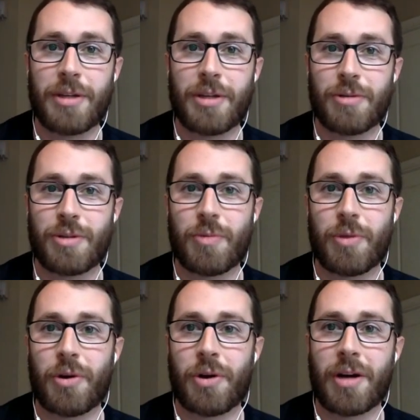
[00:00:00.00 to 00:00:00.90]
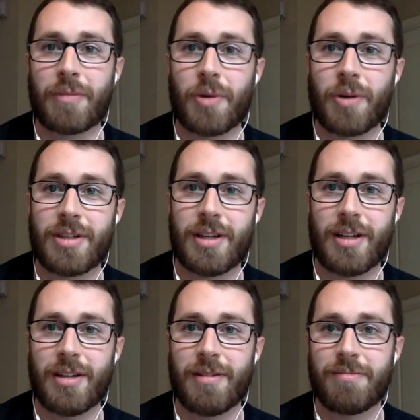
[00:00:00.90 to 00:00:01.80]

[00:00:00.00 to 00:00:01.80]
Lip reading: used and whether or not I'm going to